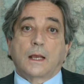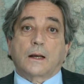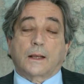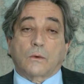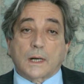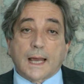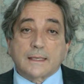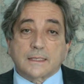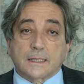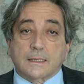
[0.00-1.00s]

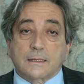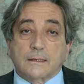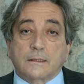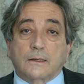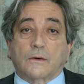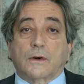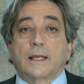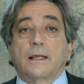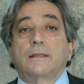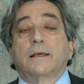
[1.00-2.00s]
Recognizing
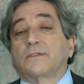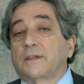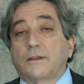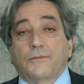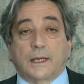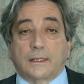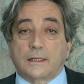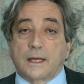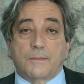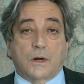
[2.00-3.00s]
the significant
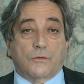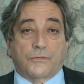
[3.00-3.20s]
number of